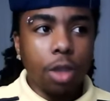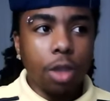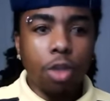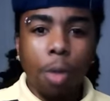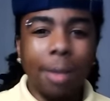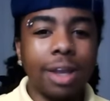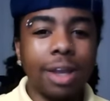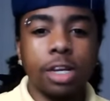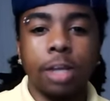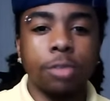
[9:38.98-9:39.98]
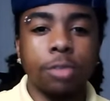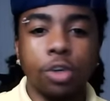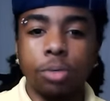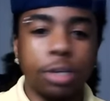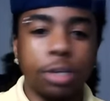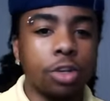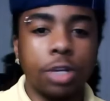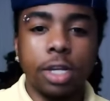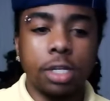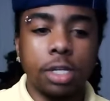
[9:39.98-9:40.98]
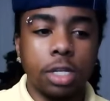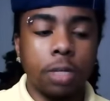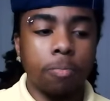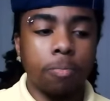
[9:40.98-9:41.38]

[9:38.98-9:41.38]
you know, might get top surgery, might start taking tea,